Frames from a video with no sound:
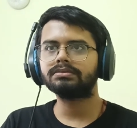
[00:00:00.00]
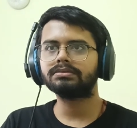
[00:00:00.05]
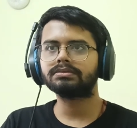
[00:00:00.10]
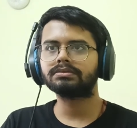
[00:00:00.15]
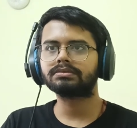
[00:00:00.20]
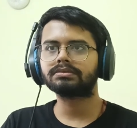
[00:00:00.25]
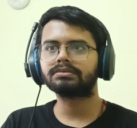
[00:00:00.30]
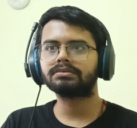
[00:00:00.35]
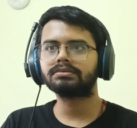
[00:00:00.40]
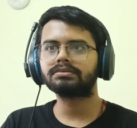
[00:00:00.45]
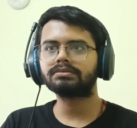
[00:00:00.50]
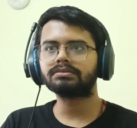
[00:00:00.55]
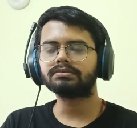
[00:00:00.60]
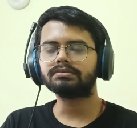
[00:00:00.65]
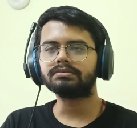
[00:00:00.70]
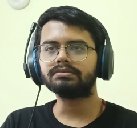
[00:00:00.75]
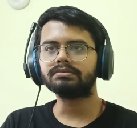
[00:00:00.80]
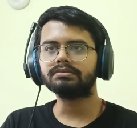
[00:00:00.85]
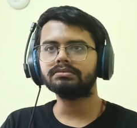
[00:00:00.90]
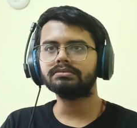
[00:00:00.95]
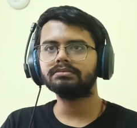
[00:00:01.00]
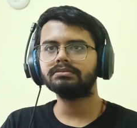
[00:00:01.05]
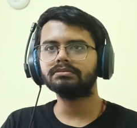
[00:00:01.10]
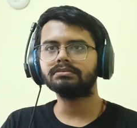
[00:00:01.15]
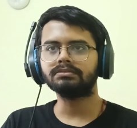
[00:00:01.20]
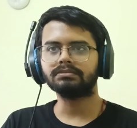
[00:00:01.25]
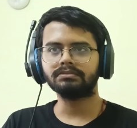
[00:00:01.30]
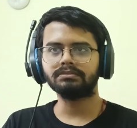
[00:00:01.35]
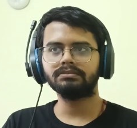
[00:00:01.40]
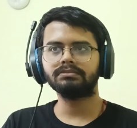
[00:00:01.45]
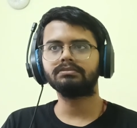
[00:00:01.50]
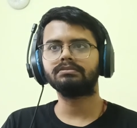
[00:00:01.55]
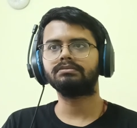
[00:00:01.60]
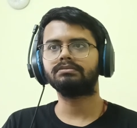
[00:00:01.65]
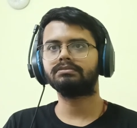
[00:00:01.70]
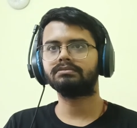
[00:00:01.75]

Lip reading: No one is speaking in this clip.